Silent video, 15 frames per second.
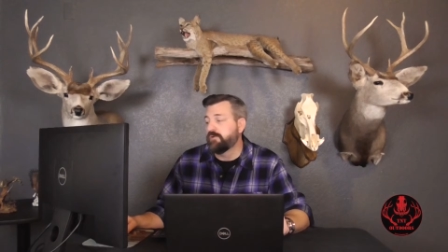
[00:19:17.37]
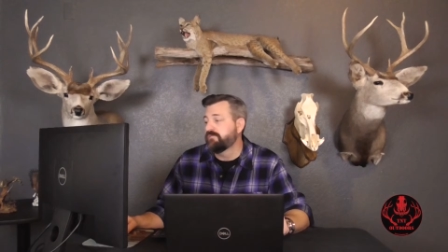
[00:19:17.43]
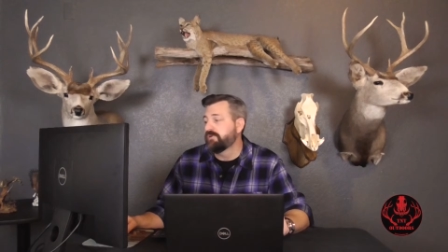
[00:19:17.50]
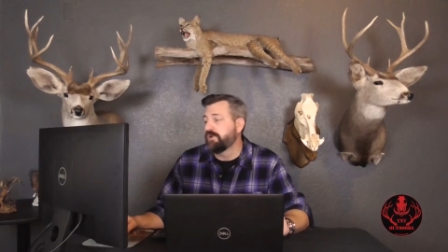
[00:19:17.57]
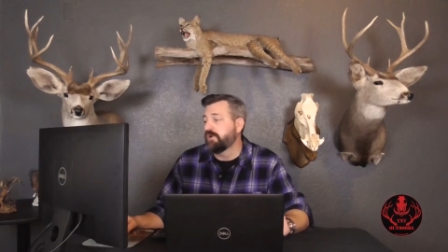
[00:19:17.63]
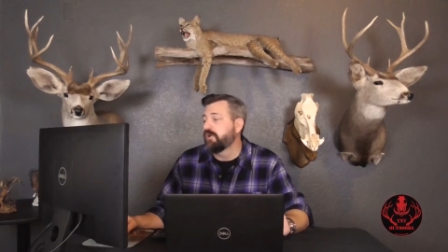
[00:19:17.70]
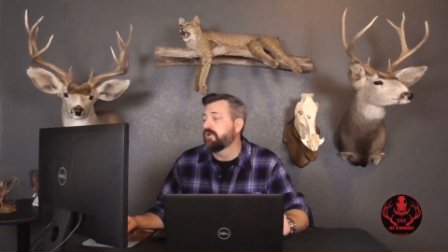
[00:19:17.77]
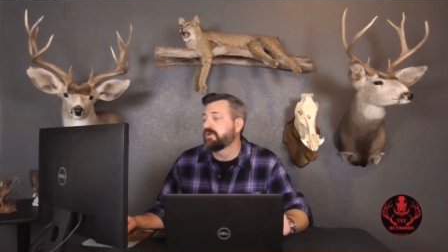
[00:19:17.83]
of
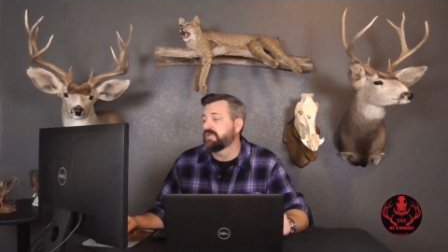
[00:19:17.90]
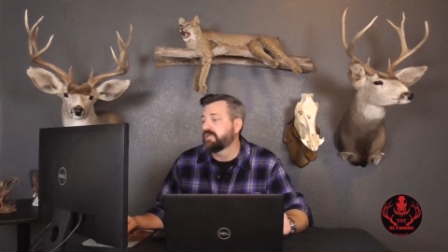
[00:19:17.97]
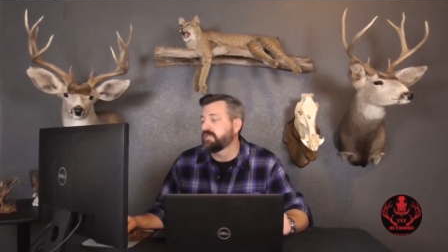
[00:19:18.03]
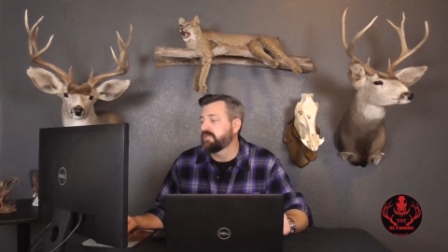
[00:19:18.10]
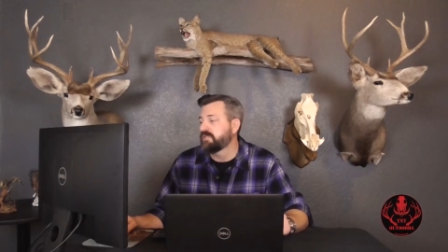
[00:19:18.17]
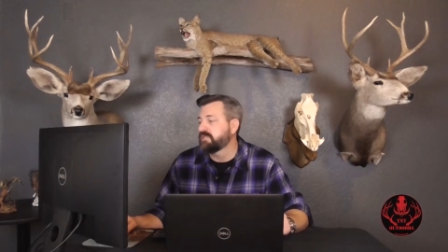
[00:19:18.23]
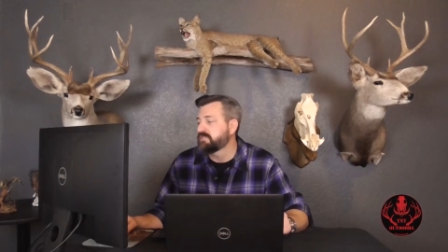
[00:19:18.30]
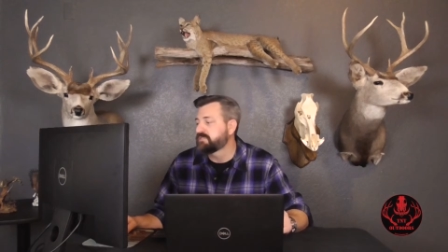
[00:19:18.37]
a hog
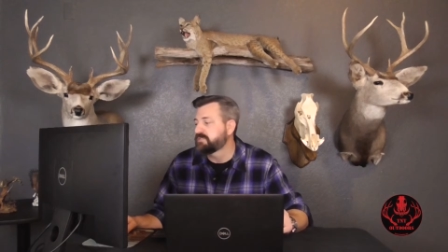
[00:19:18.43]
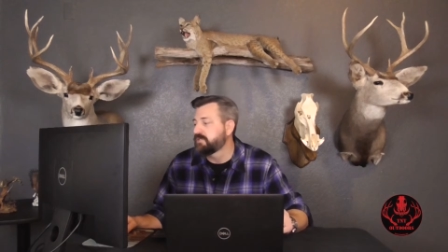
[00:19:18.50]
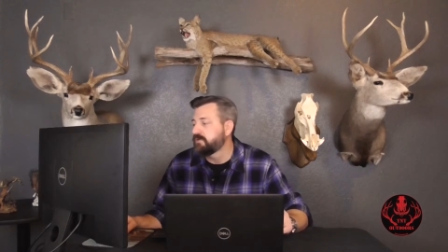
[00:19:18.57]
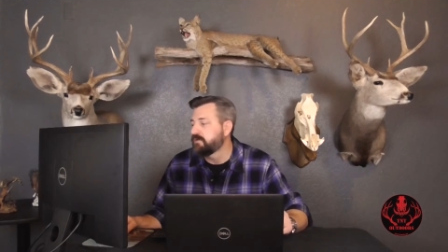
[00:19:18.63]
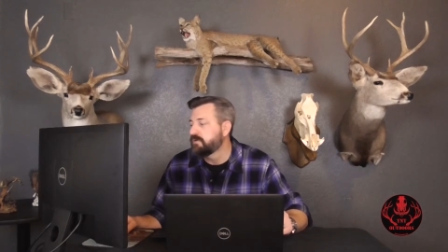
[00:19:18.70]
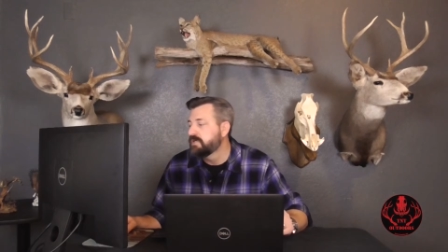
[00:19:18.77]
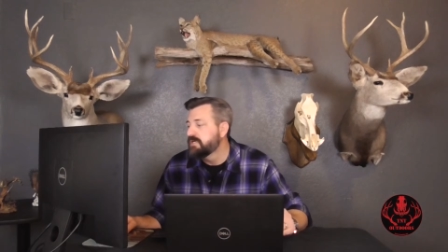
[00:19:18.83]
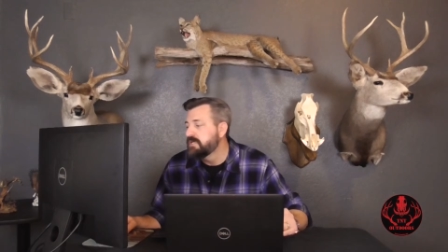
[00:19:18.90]
hitting it.
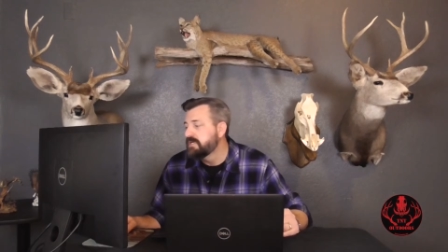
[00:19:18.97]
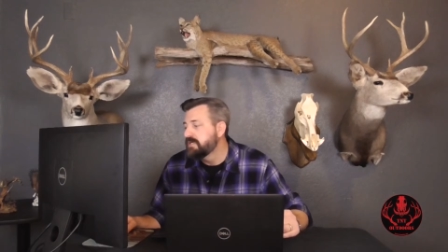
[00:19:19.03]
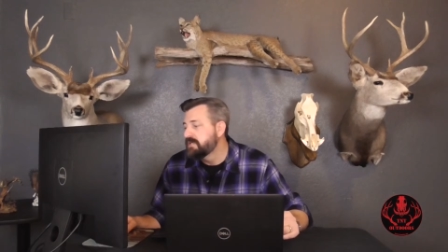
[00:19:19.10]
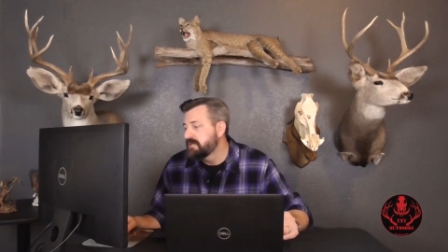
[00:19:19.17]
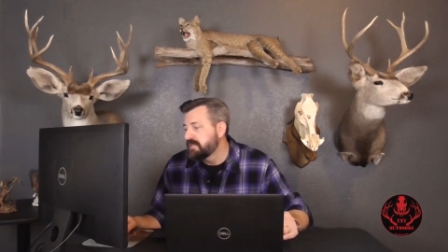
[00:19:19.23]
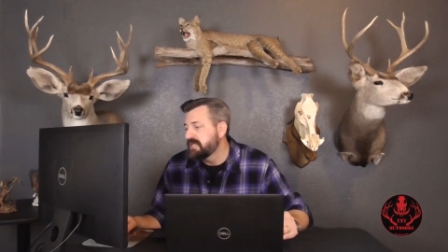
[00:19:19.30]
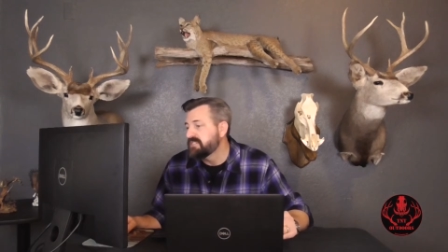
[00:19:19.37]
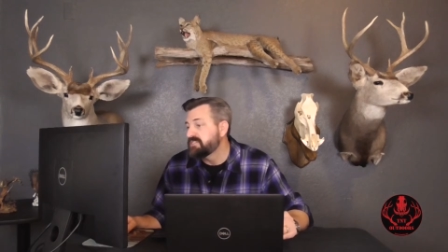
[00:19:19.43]
So
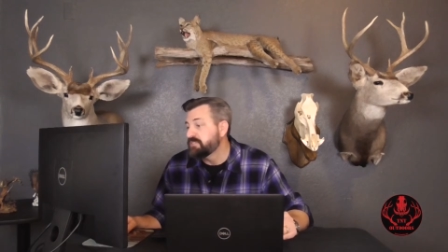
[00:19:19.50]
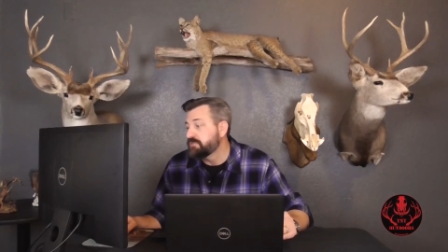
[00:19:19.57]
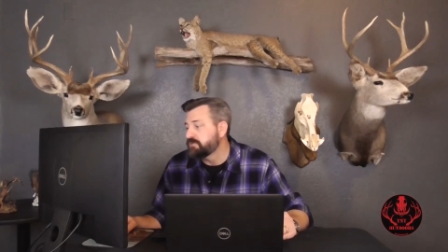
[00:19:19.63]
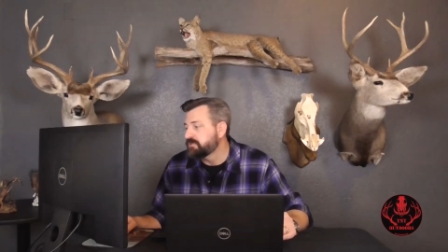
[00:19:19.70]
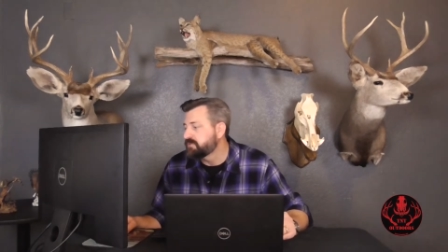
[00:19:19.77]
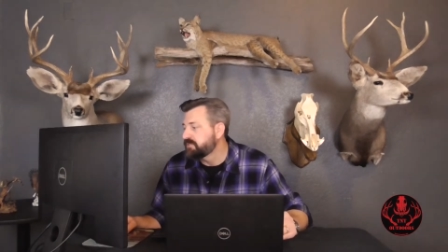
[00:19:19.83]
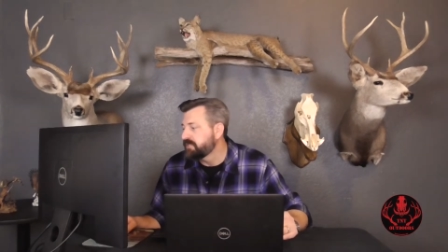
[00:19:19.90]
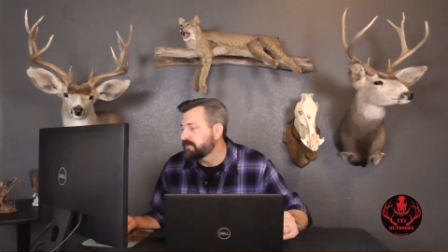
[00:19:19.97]
that's
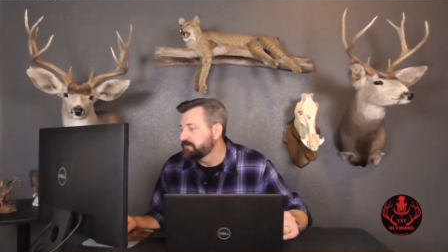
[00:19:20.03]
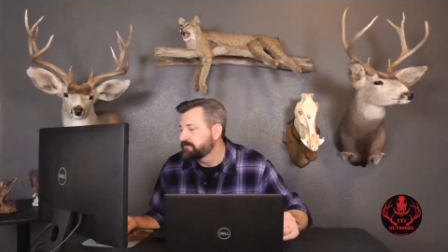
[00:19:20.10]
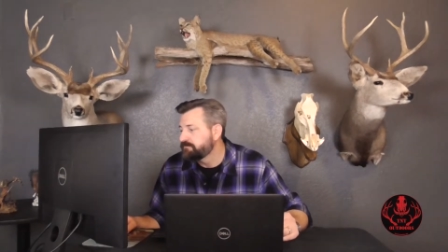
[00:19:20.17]
interesting.